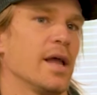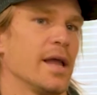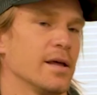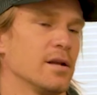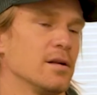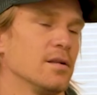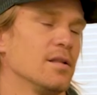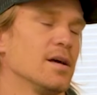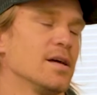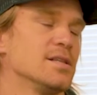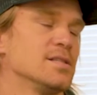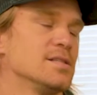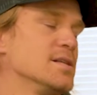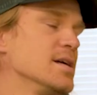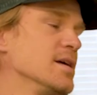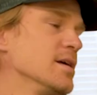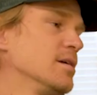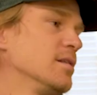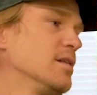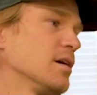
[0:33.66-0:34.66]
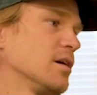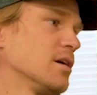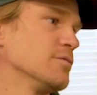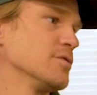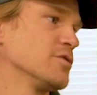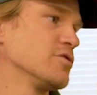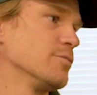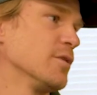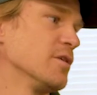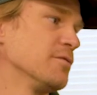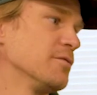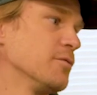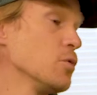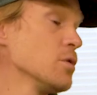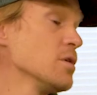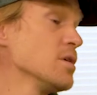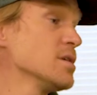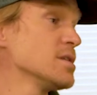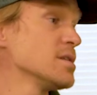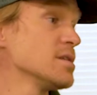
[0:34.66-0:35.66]
analyze data that comes from our
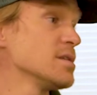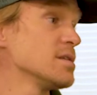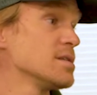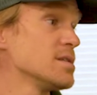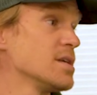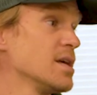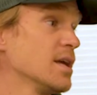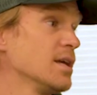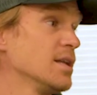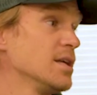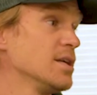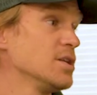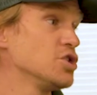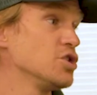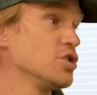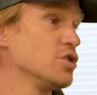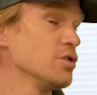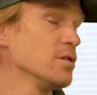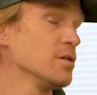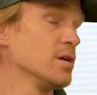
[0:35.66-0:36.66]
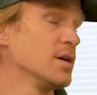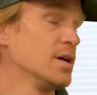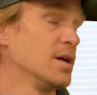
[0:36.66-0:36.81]
forests that's taken each year,